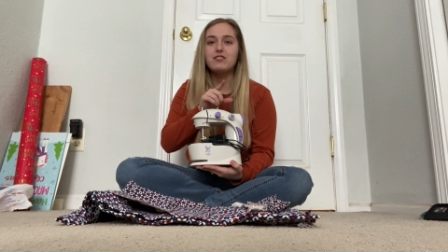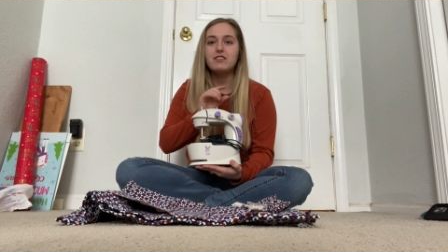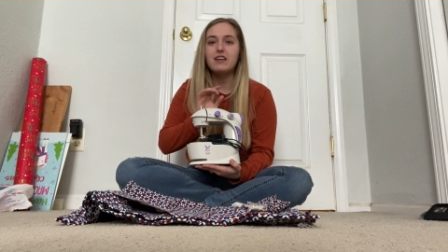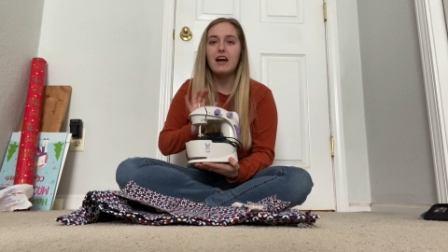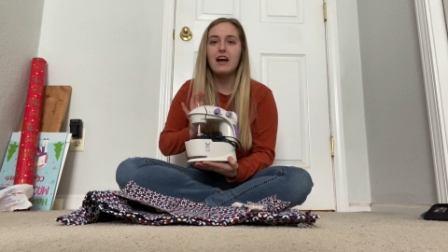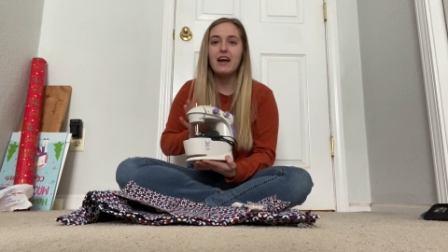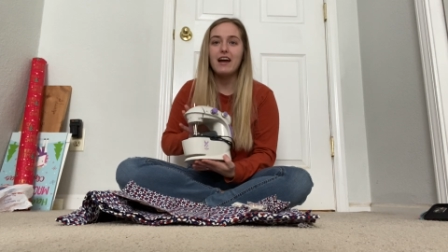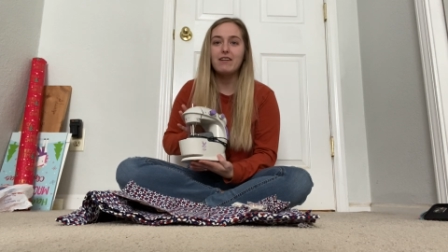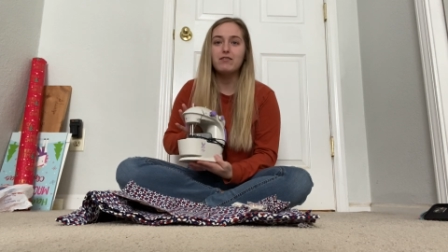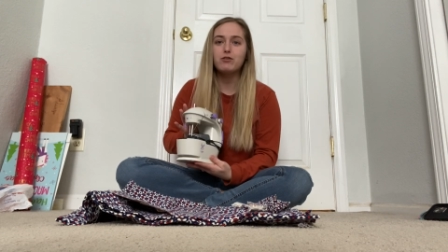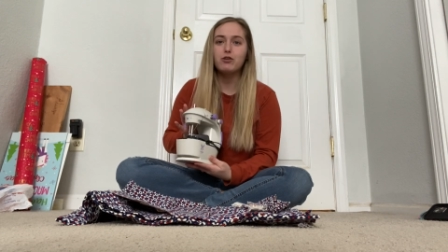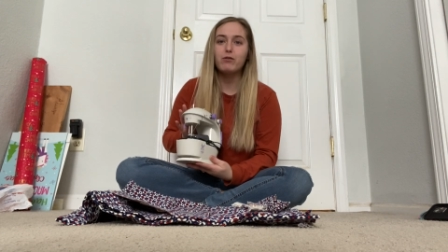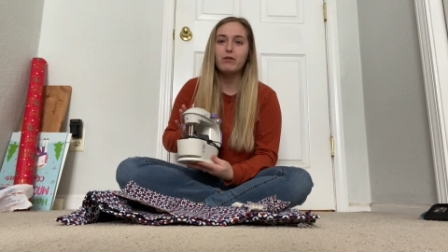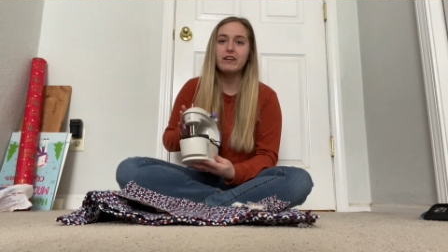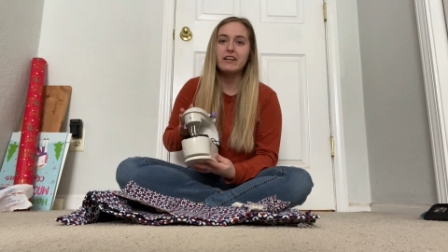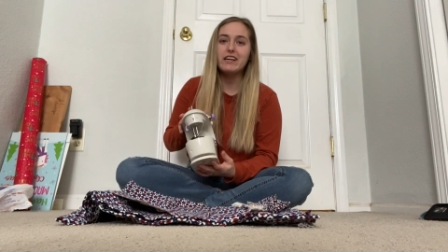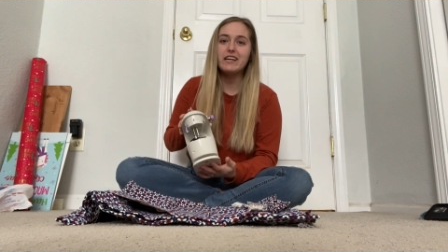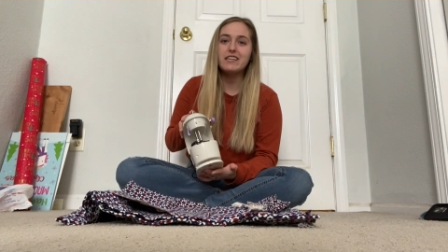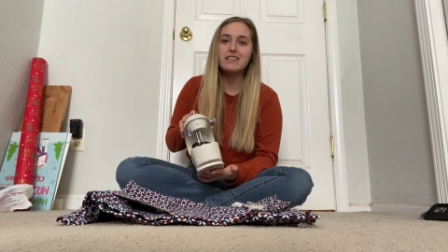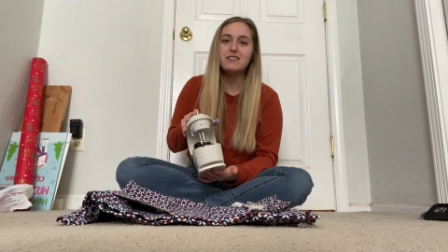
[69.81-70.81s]
I have to run
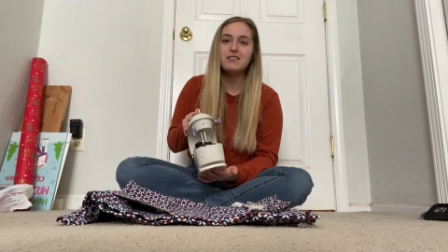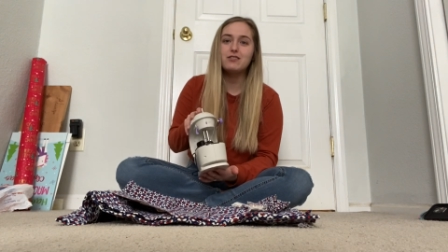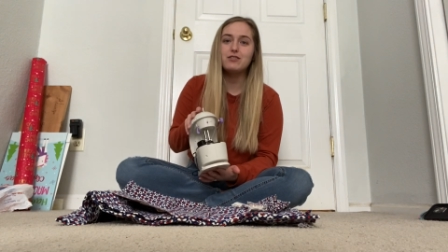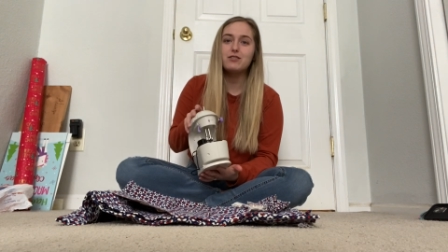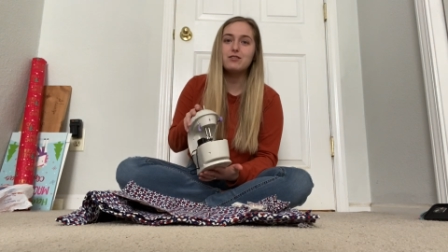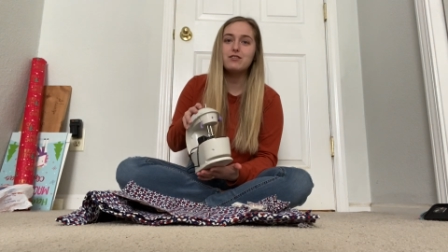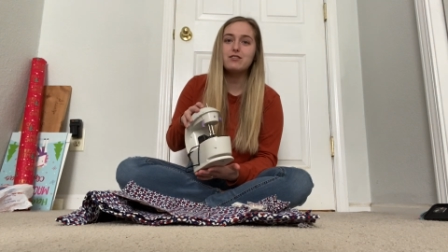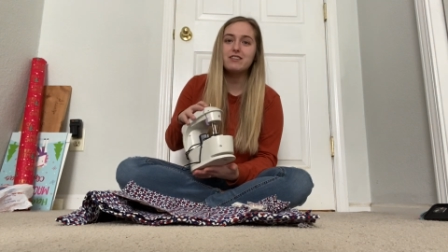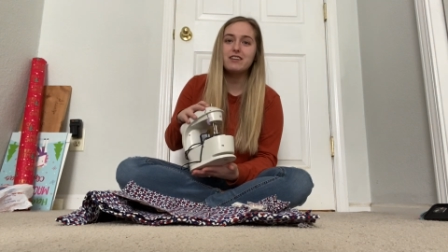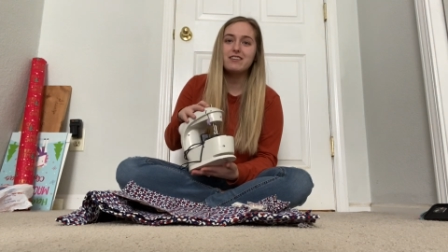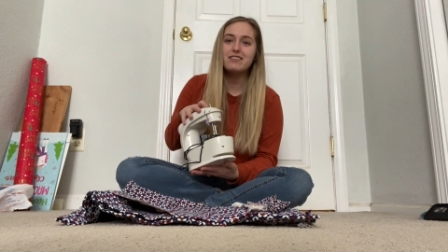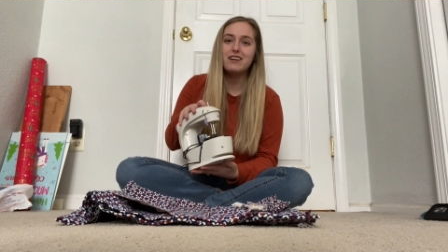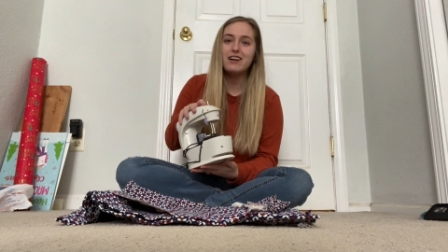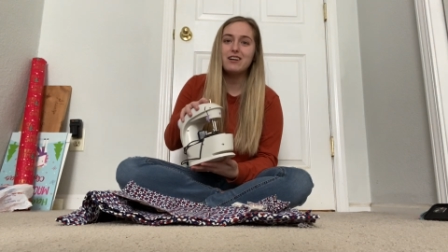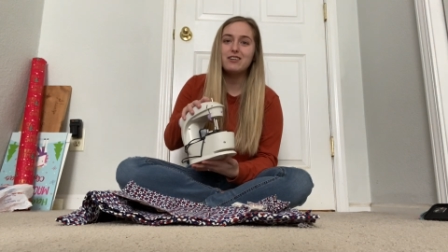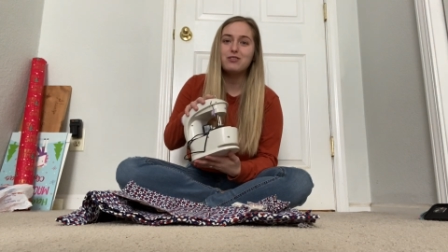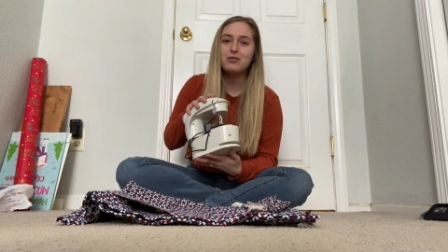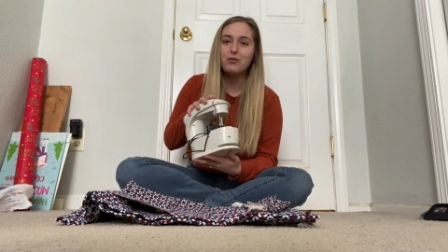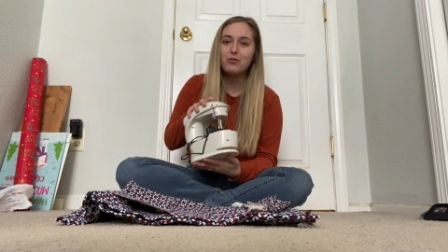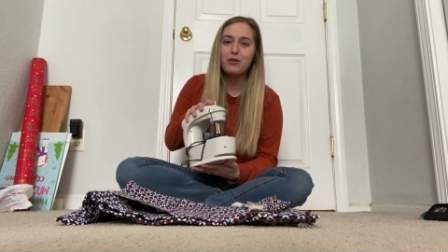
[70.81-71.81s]
and get scissors because I
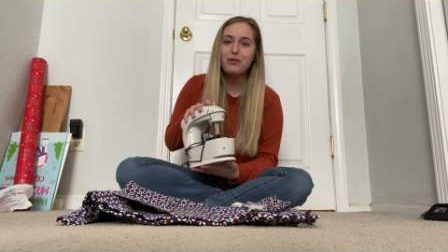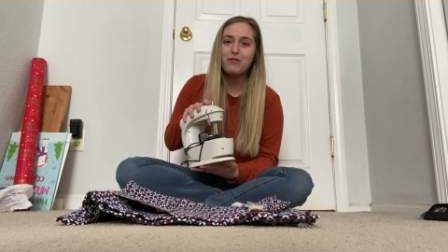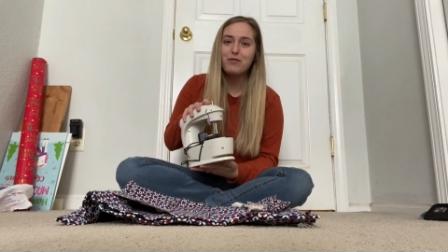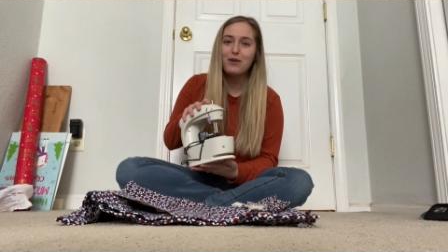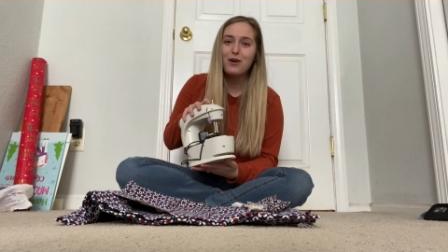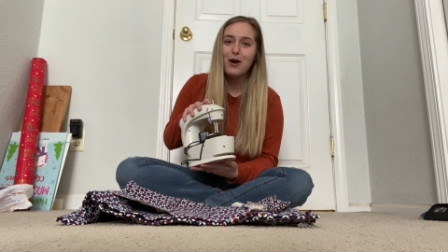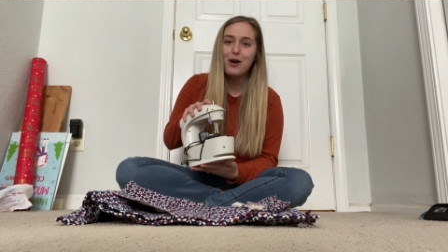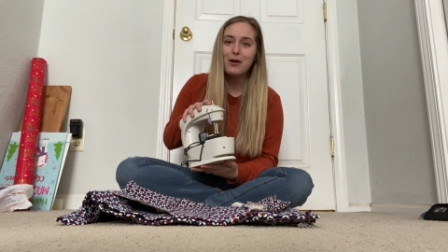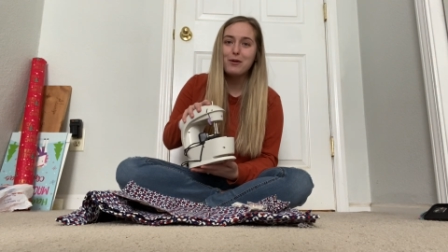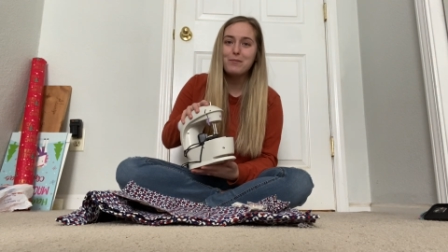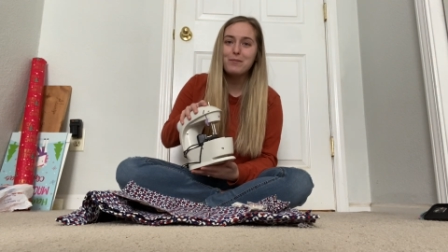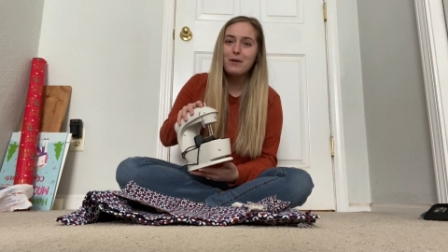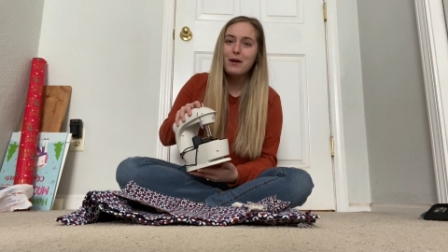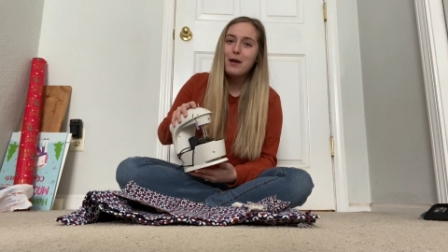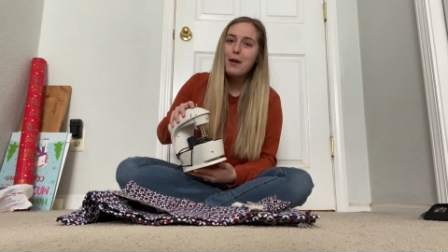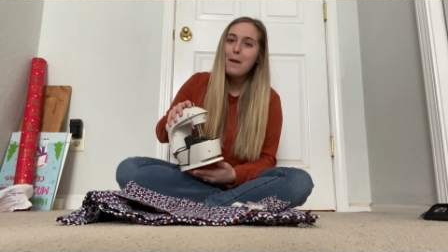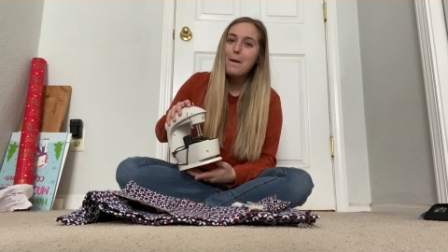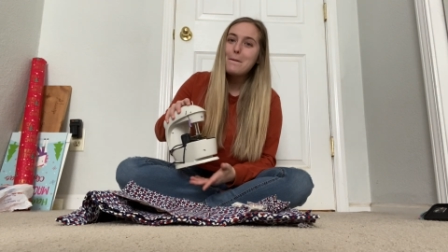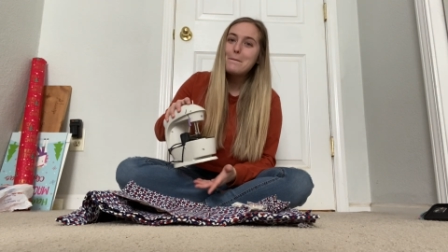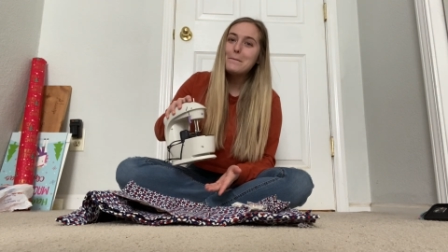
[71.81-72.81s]
totally forgot them.
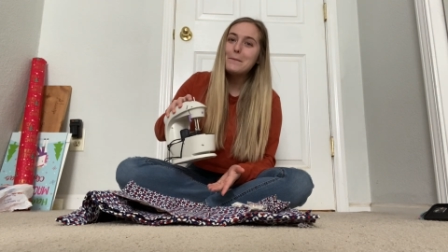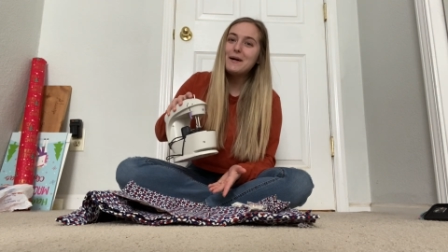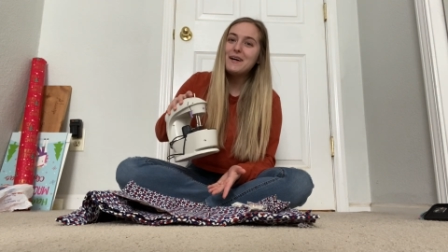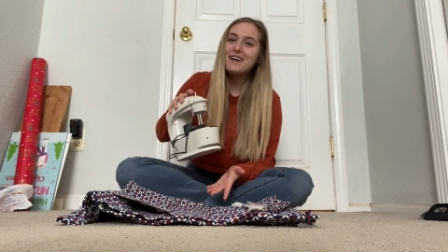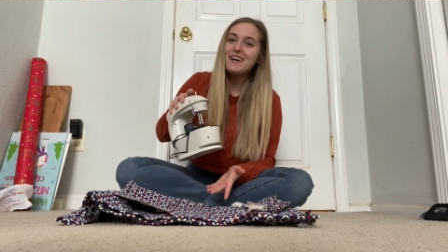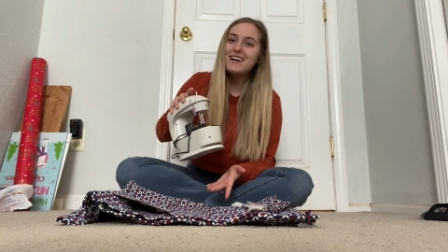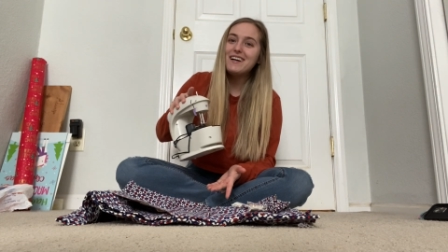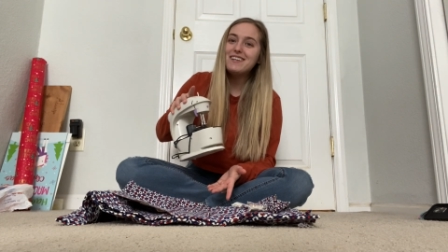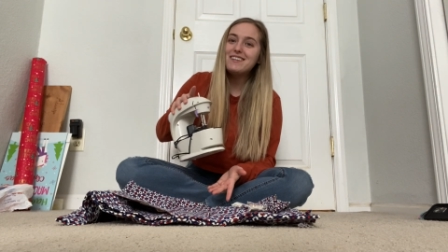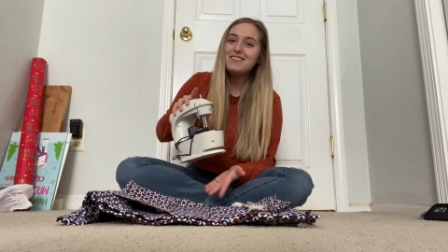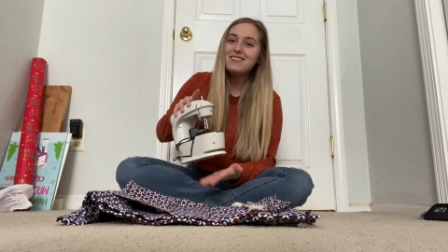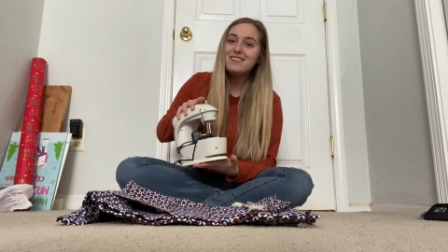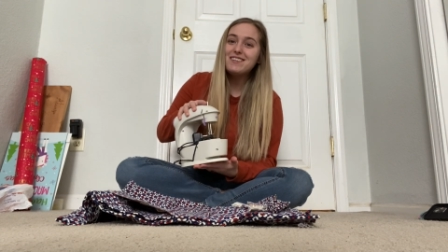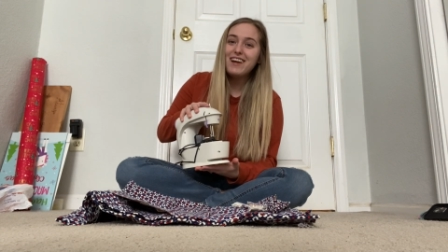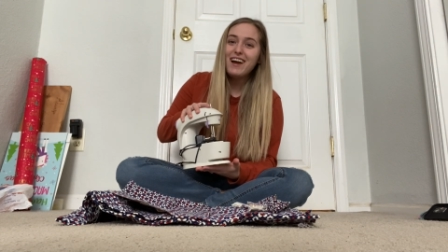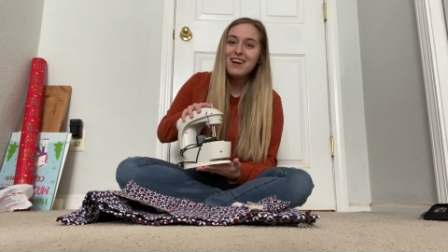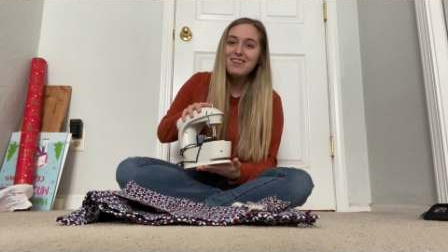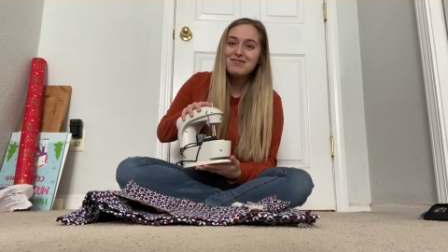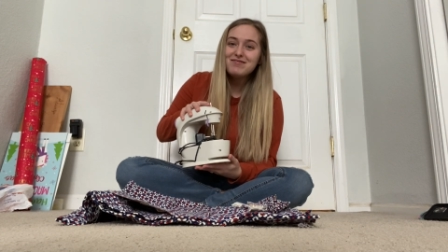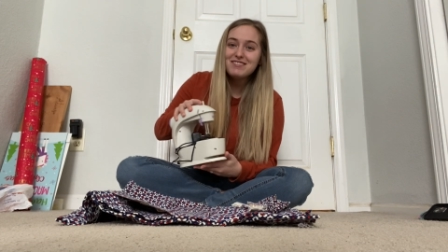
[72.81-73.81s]
But
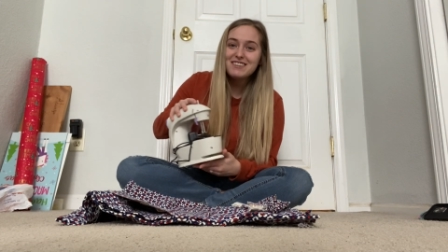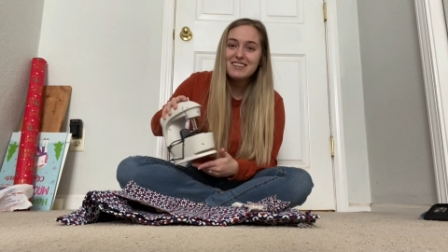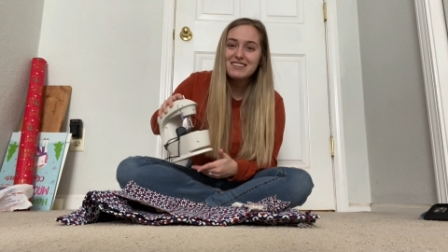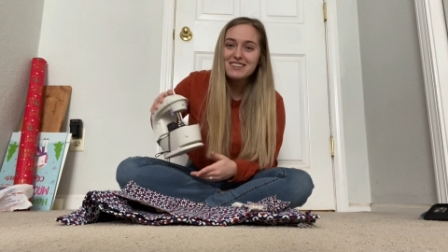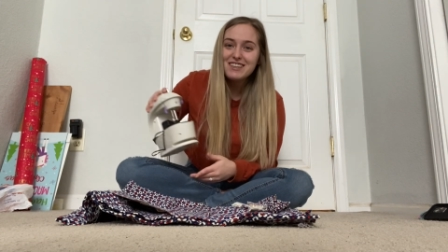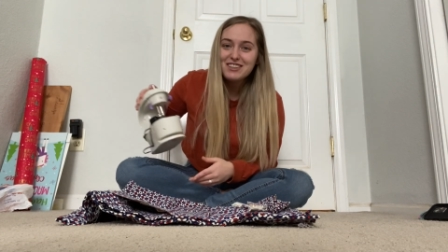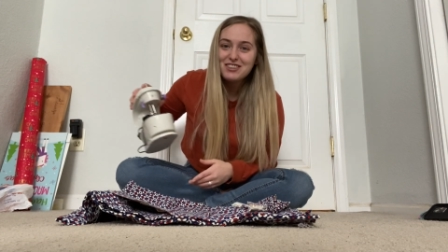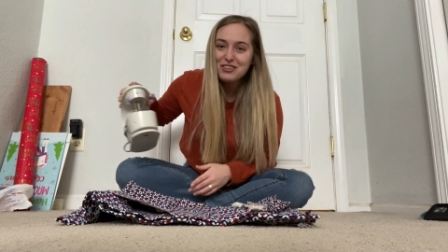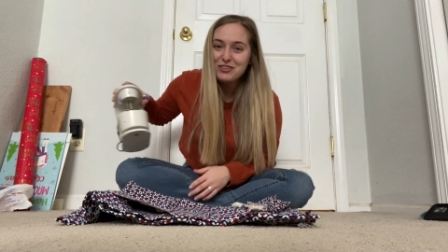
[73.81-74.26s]
yeah, let's get to